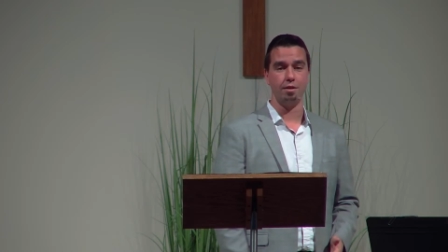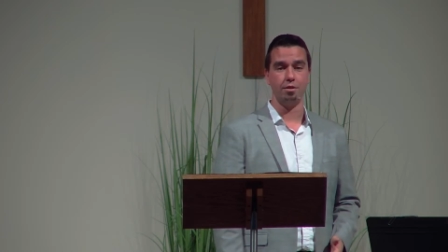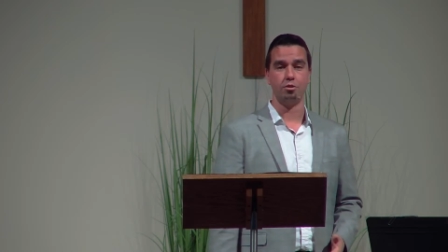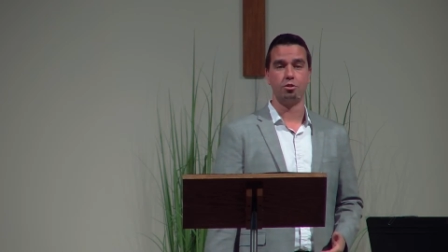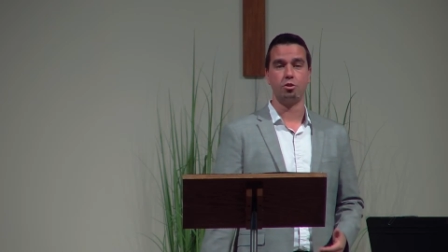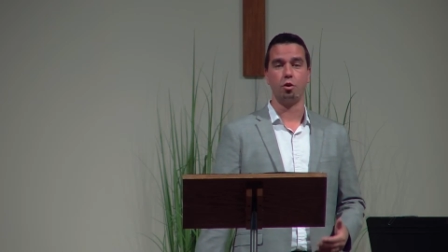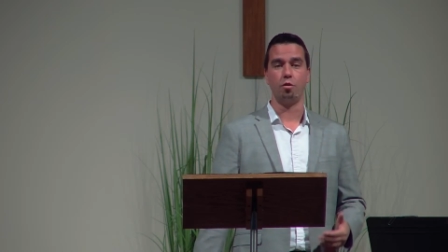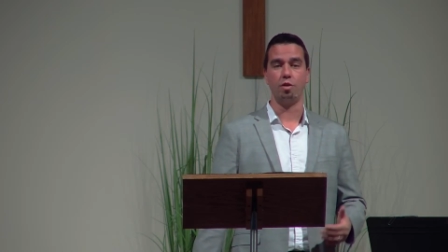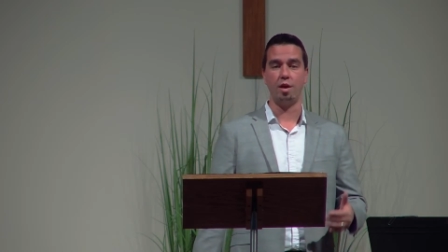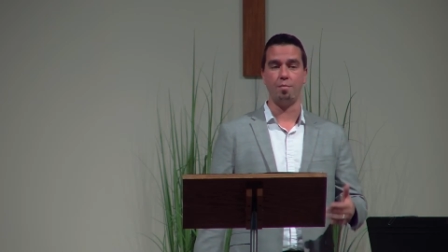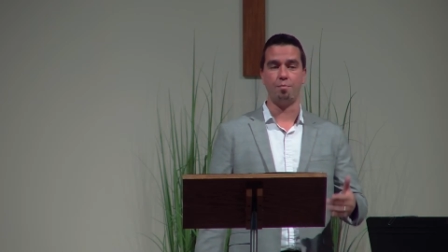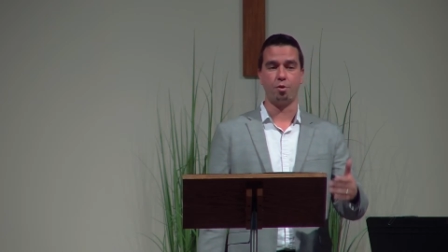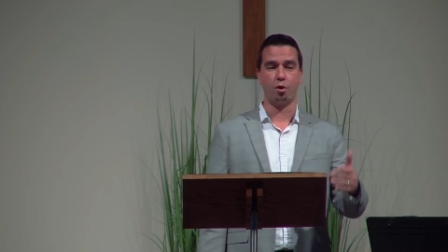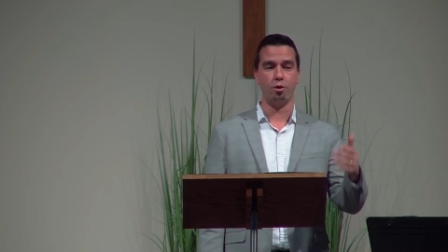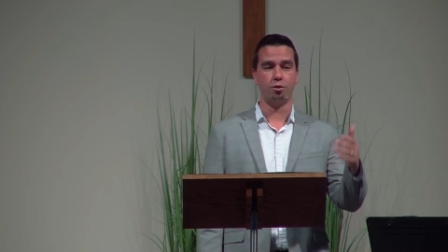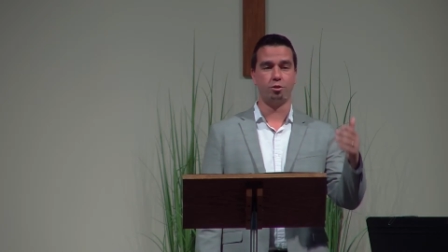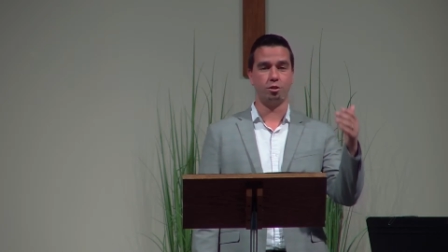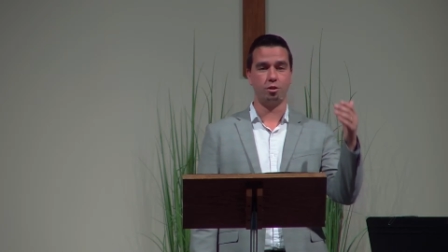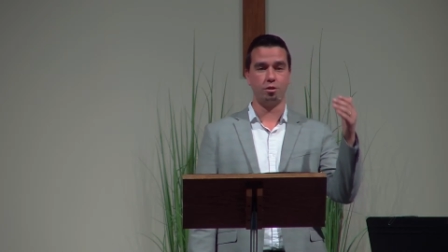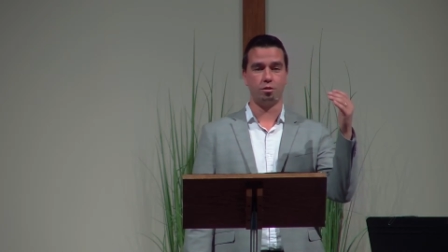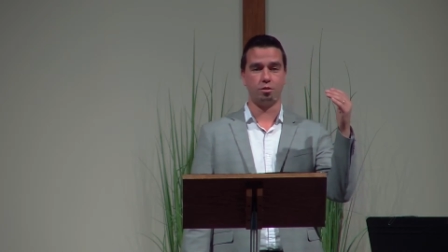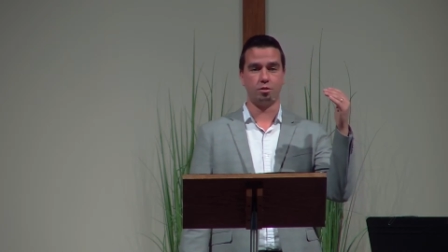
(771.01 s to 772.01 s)
And so they
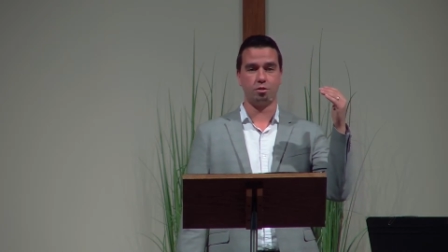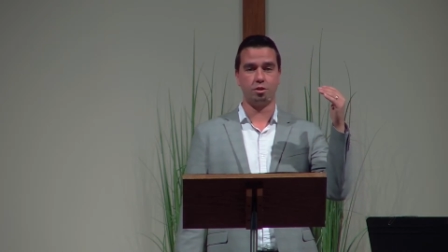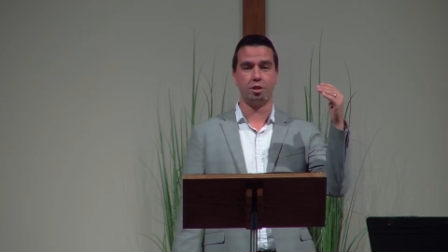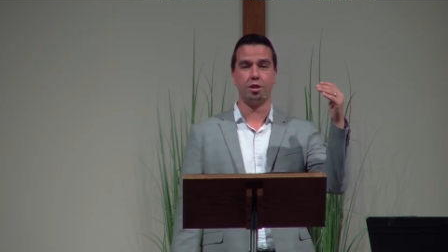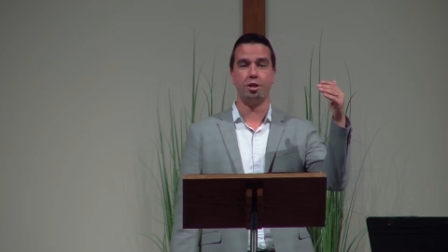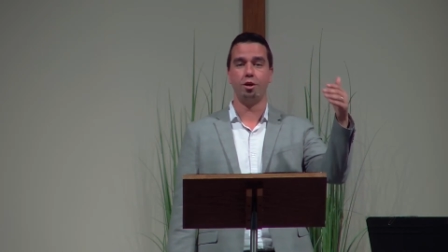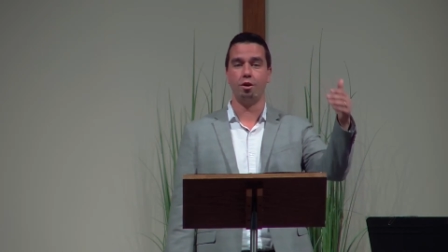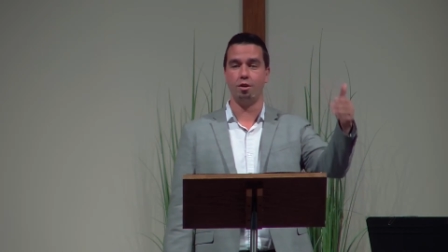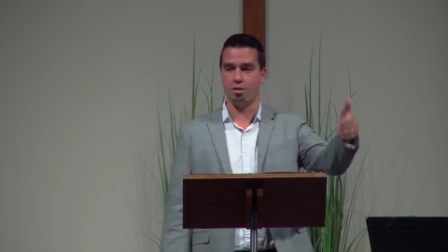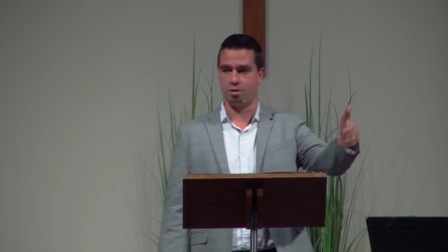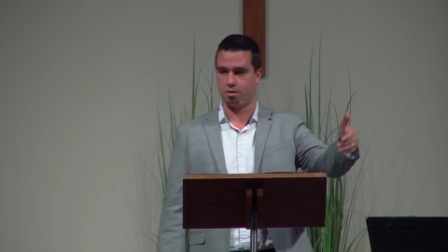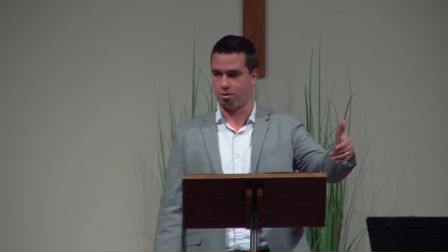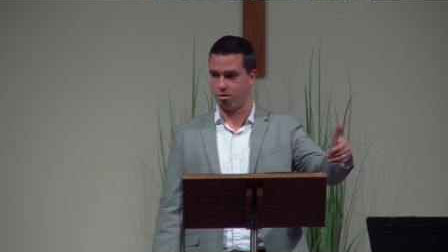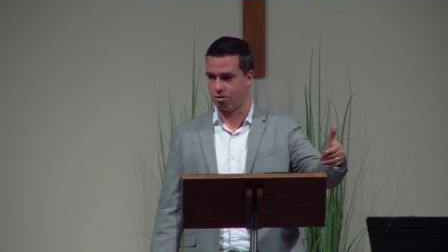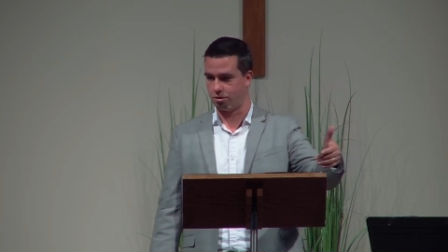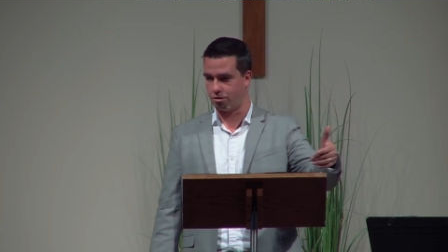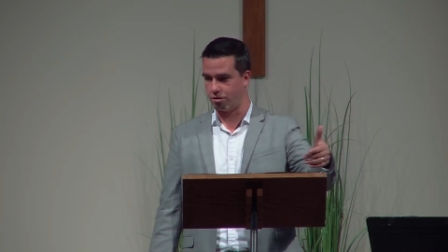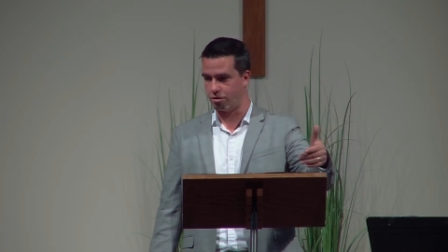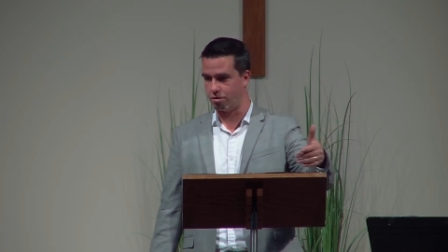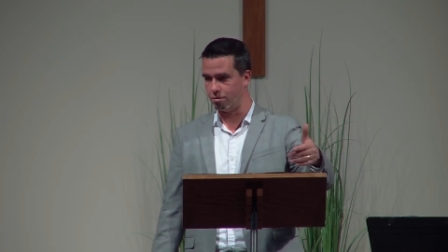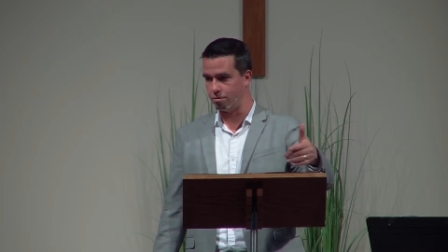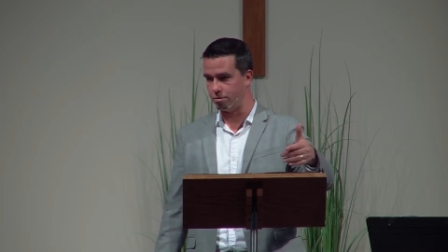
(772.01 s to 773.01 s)
purchase security
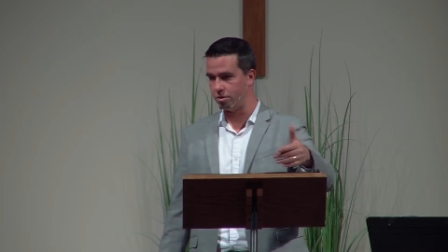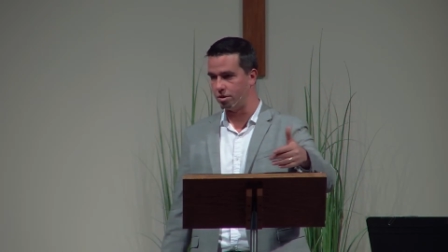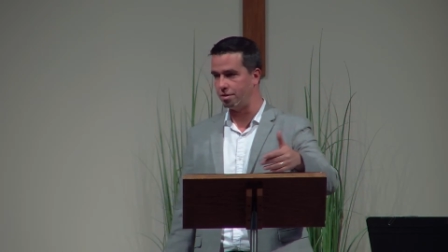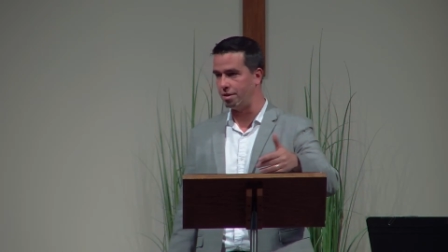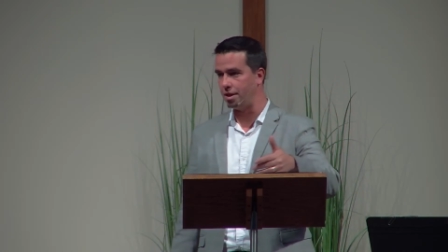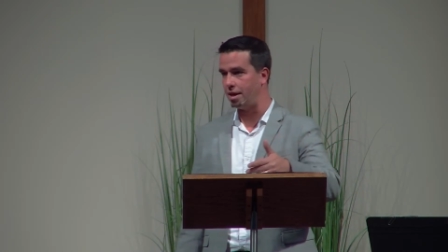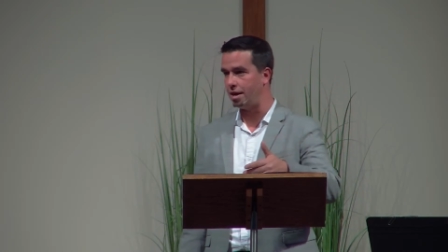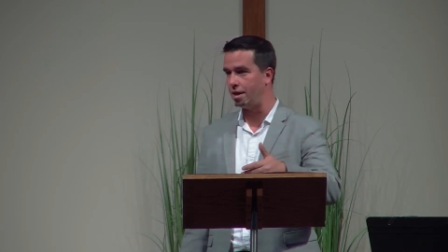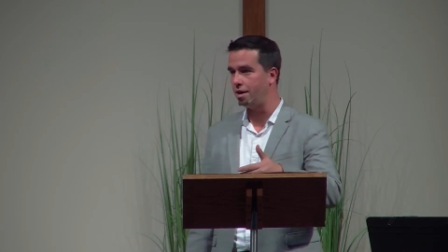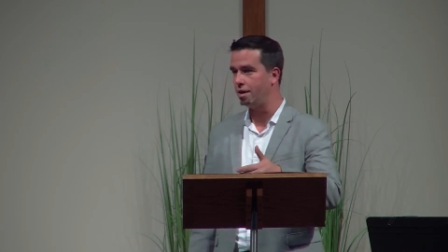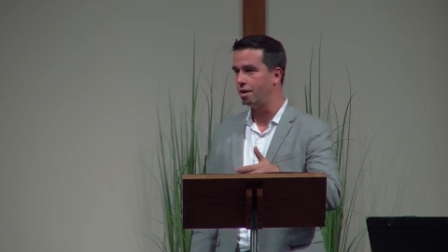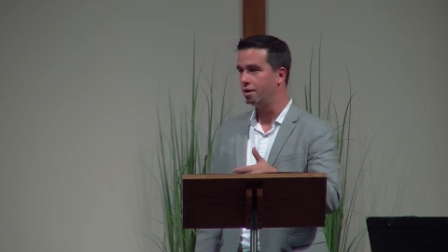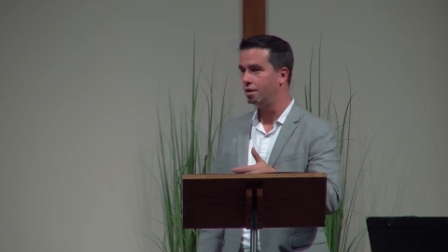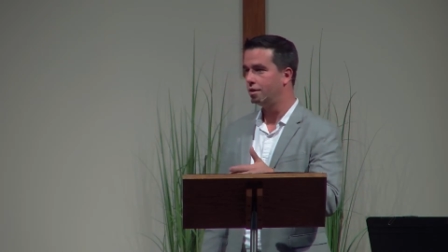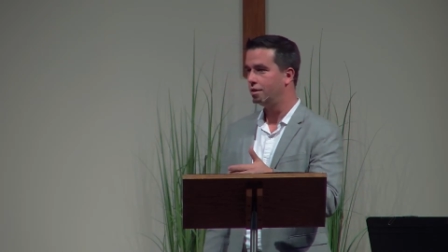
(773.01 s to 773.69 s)
systems and they